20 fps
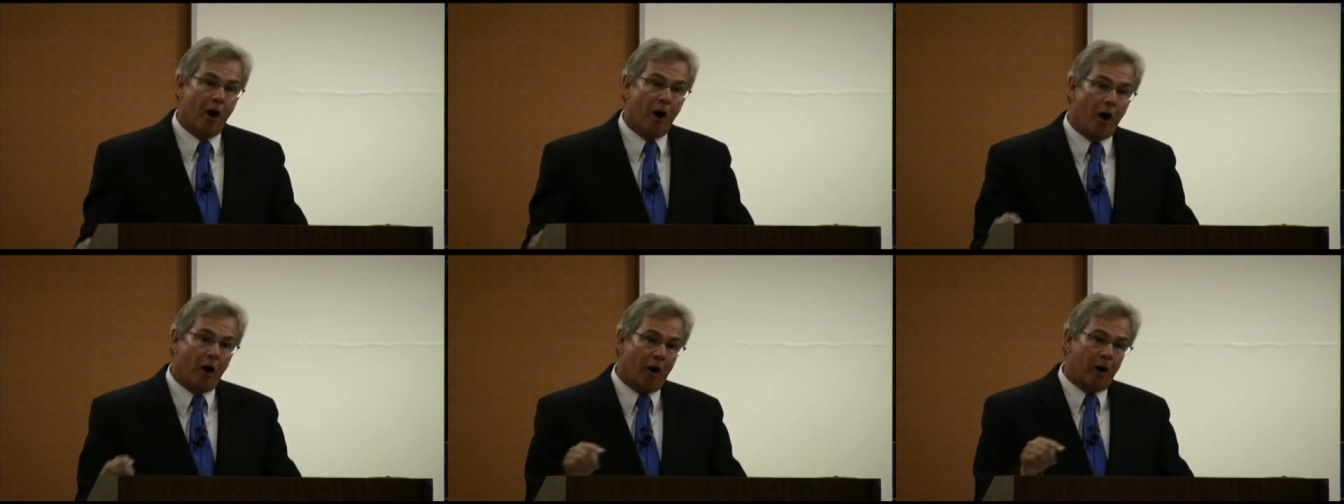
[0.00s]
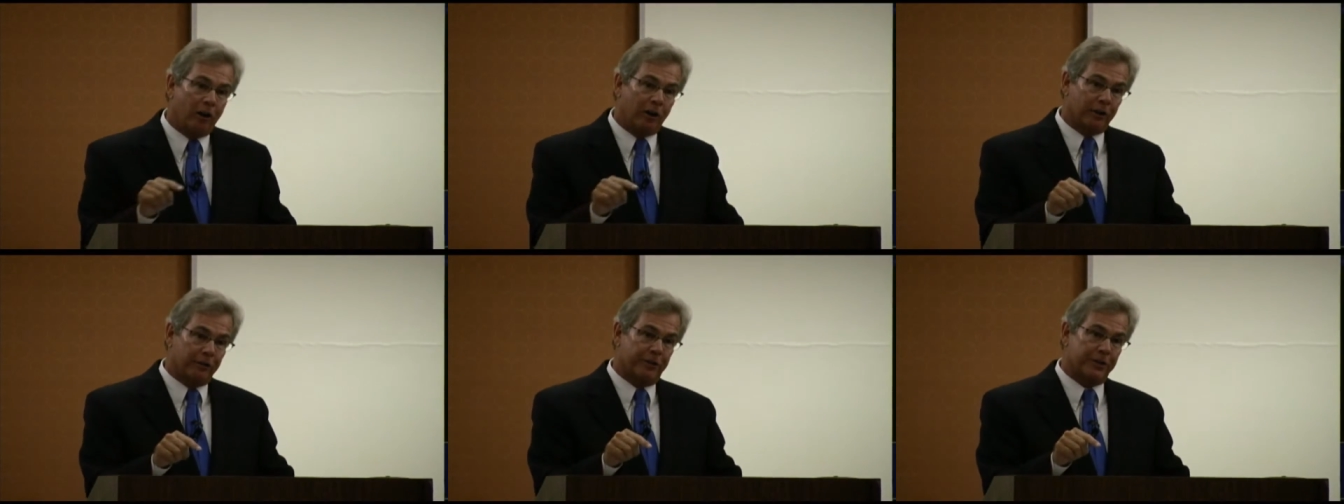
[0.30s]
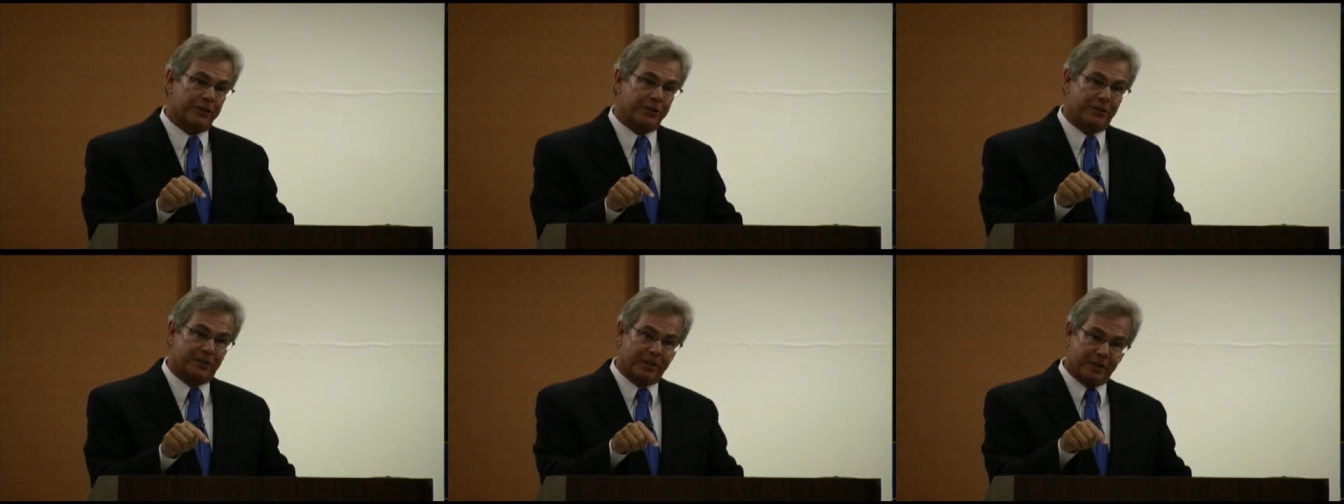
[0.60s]
all of
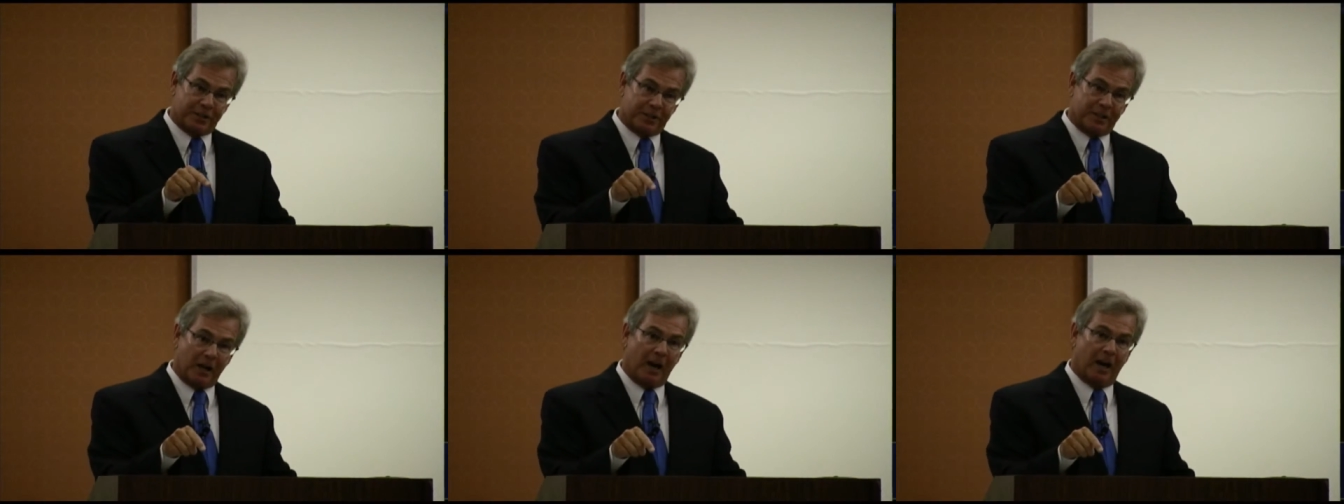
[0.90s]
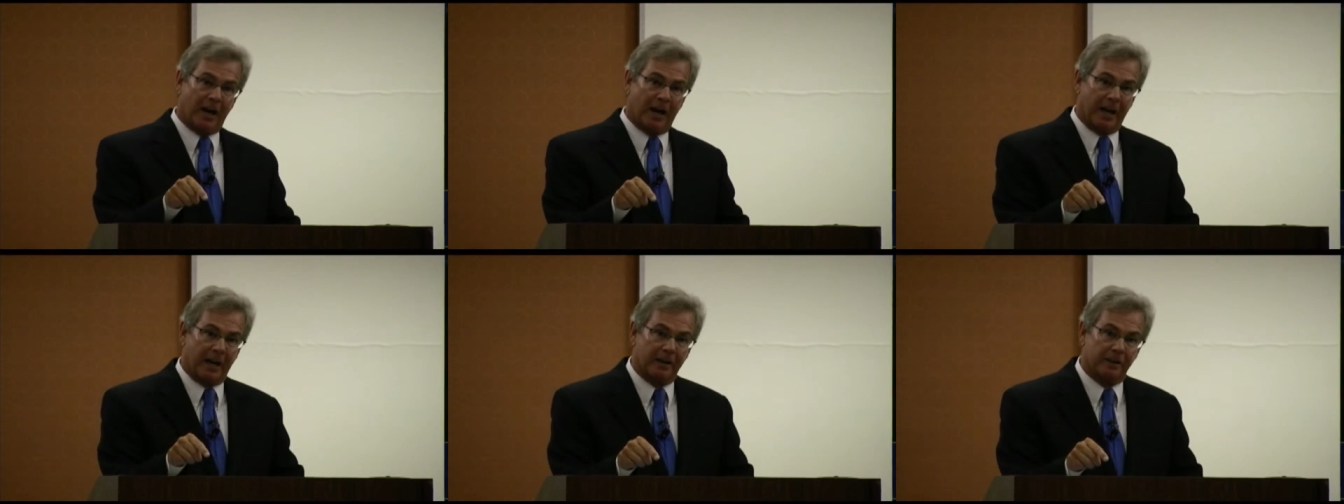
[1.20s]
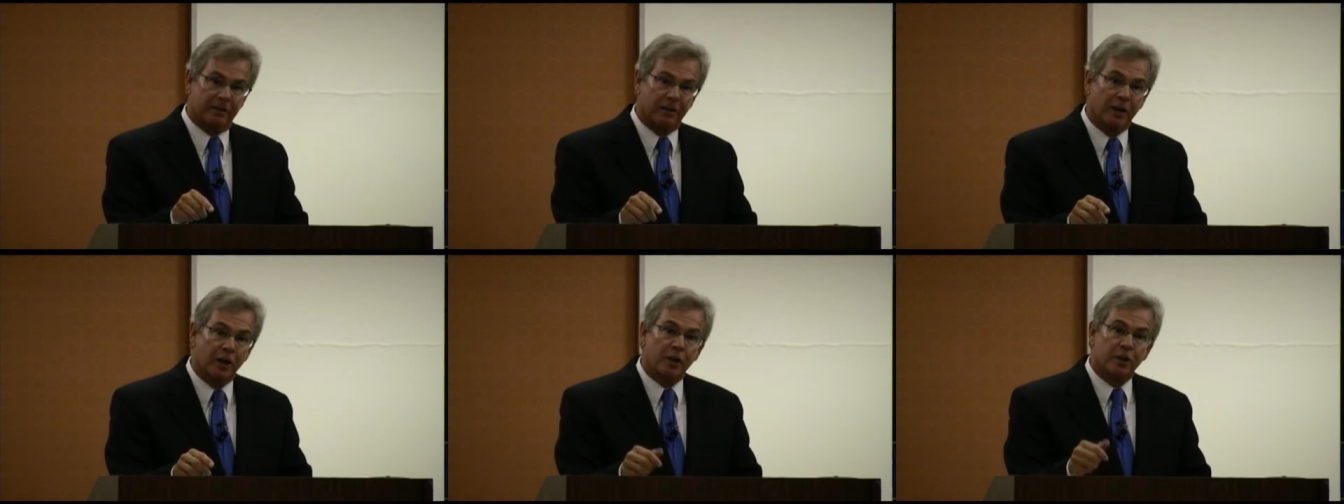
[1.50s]
us
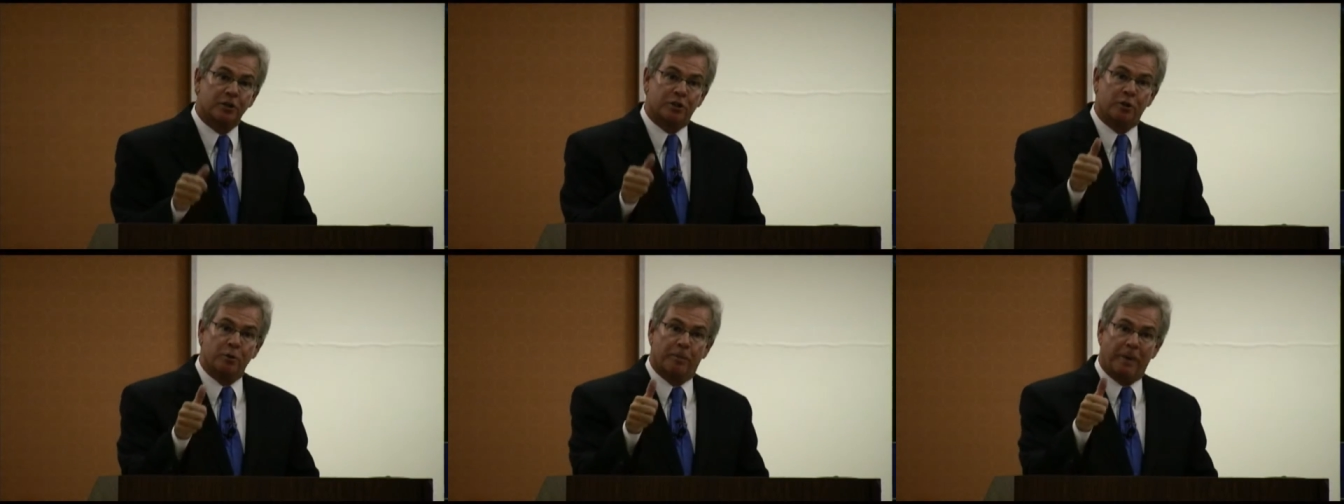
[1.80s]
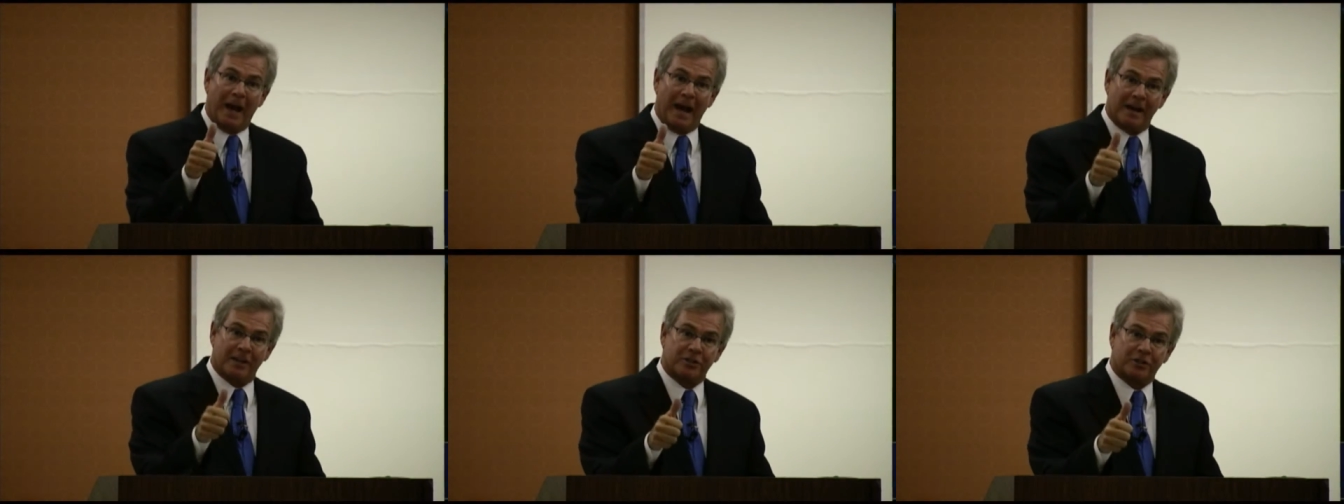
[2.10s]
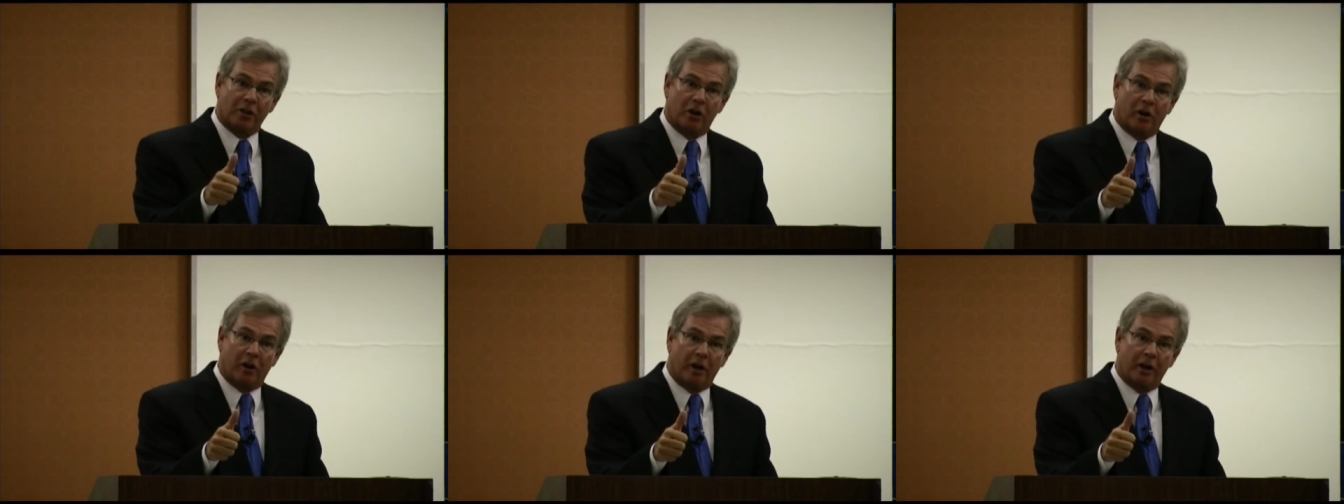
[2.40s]
designed to
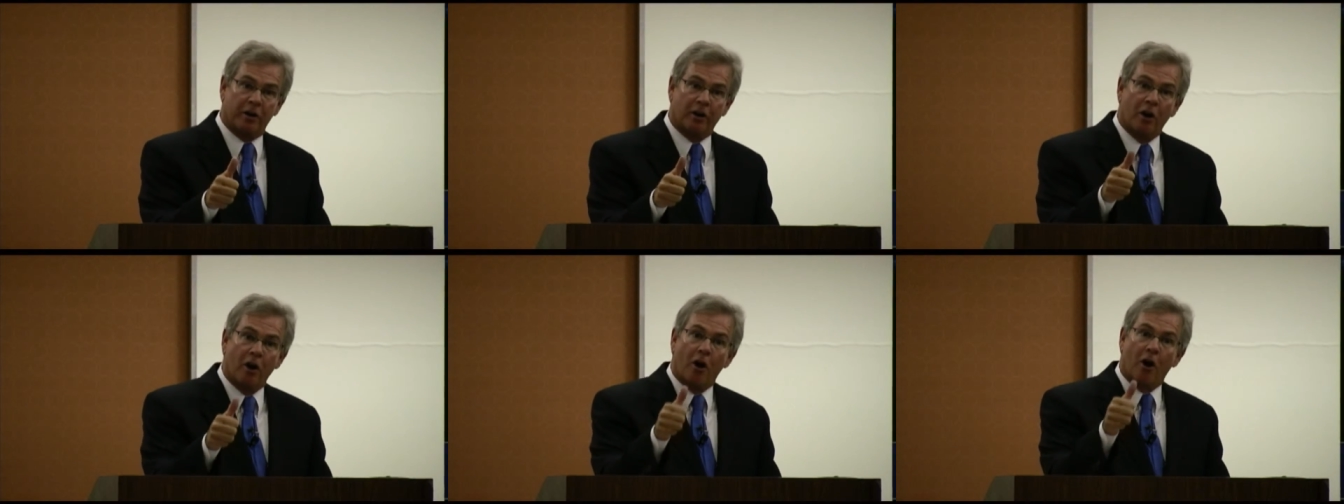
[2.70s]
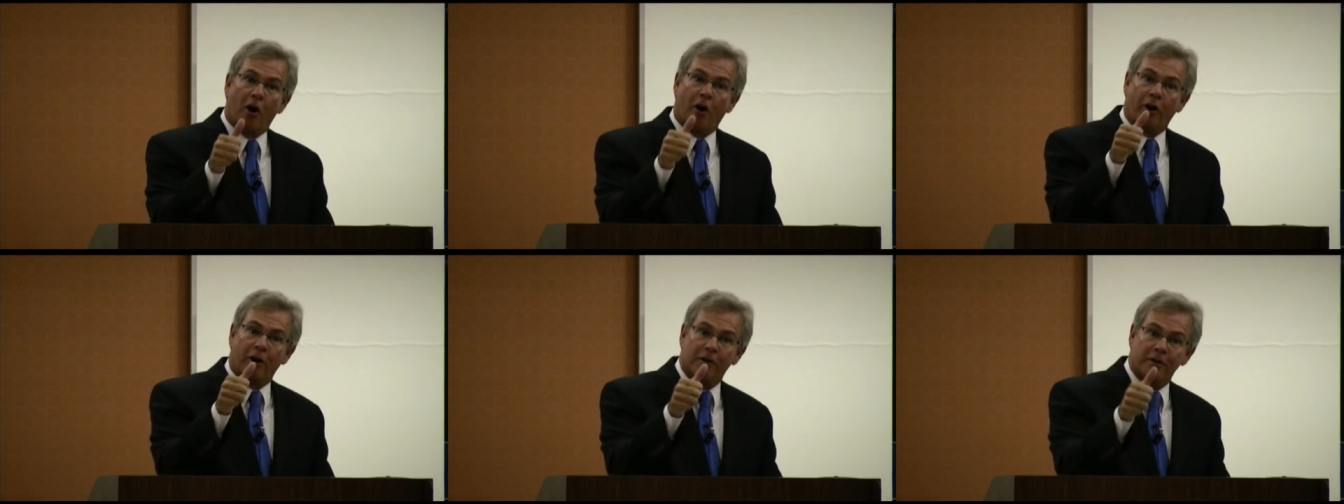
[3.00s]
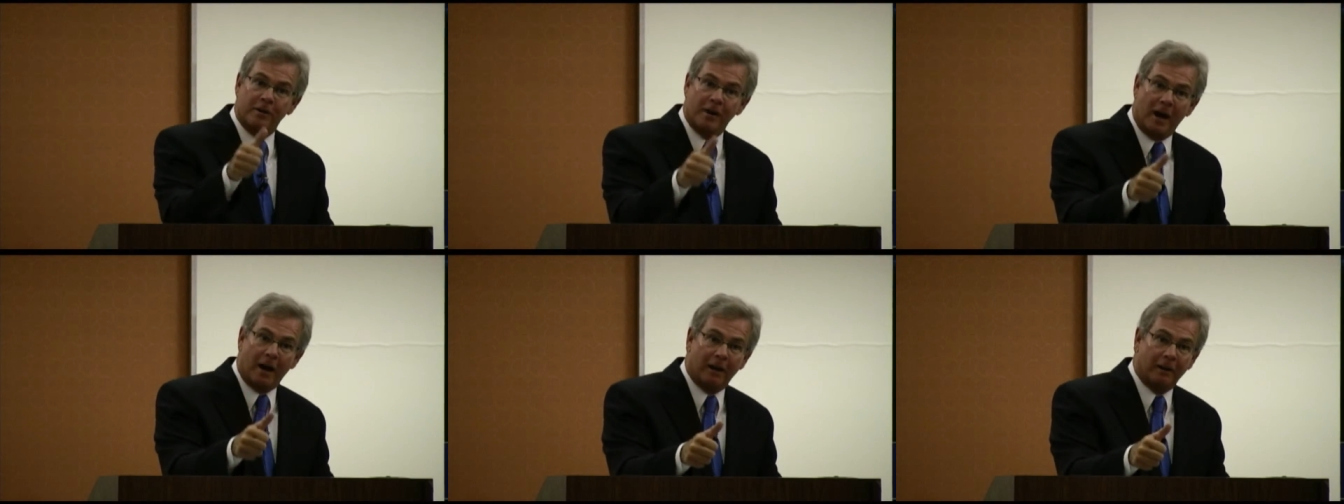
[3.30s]
pass on our
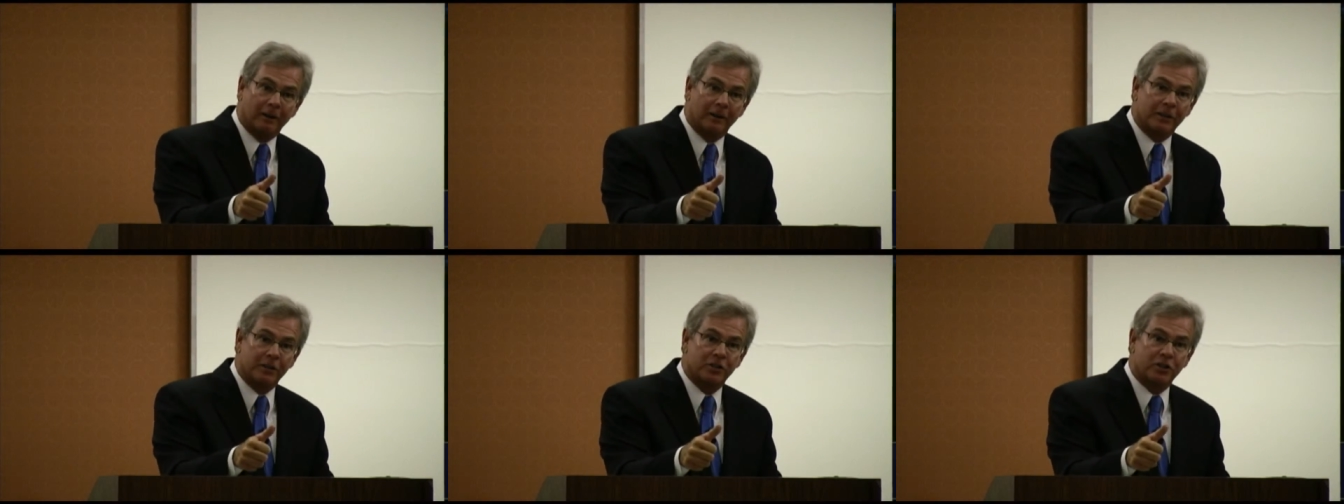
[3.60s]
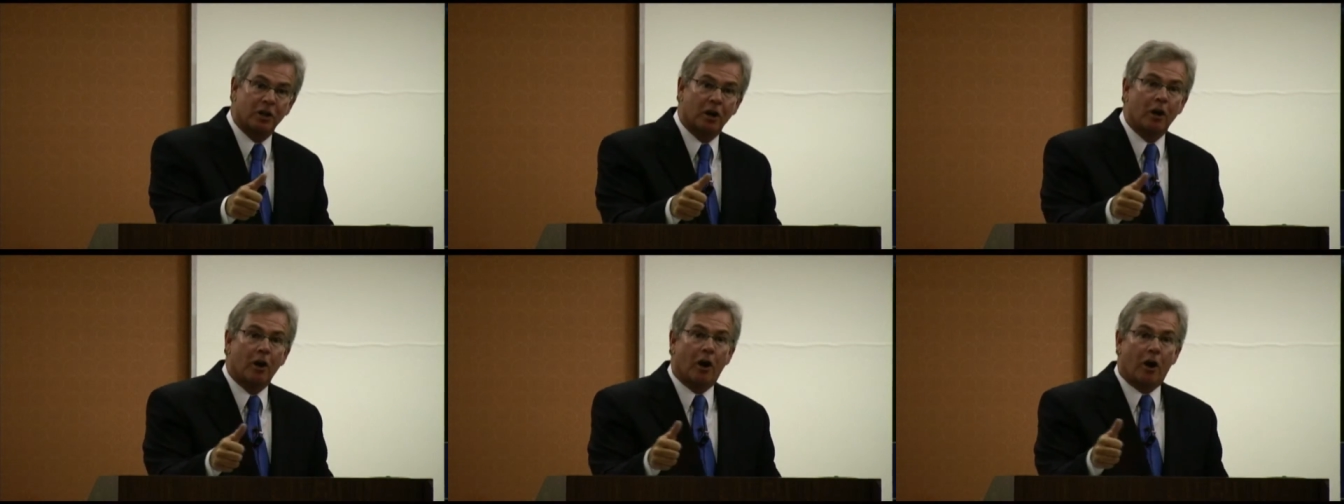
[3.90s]
knowledge,